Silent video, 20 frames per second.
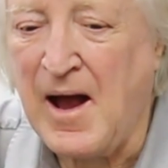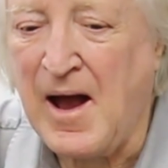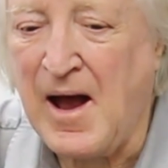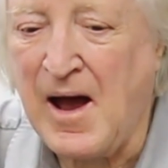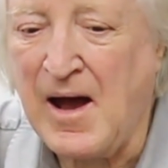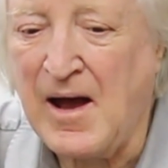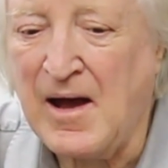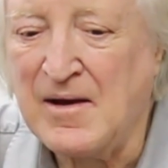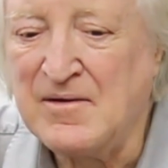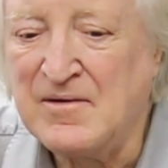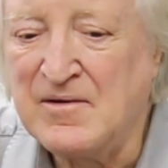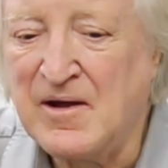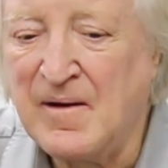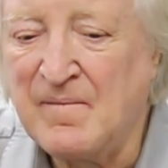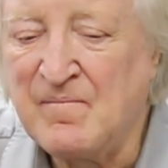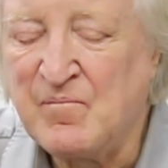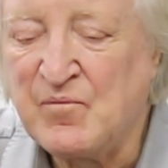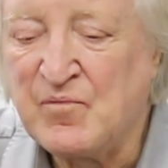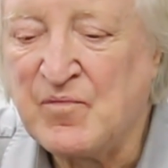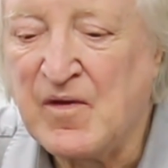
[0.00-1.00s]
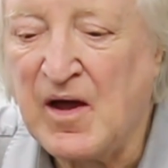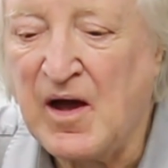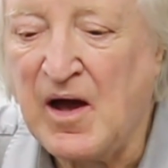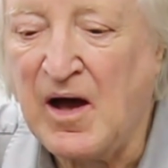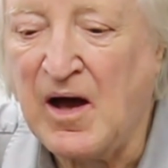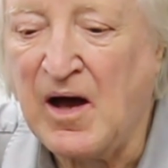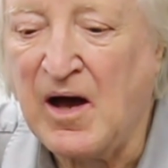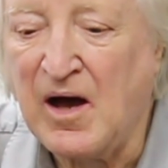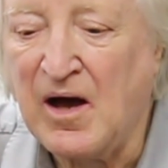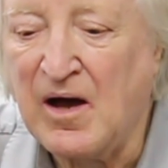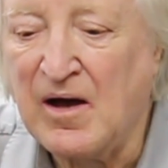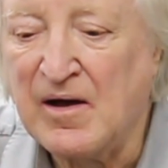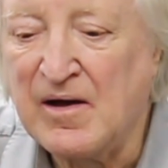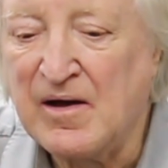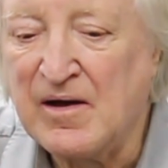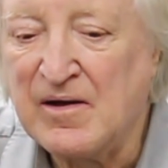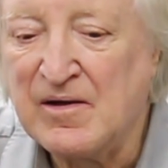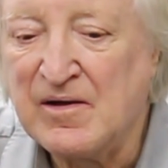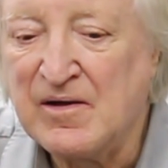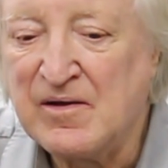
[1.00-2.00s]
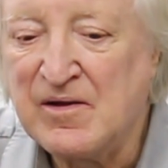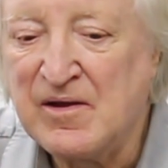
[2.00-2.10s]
And um, uh,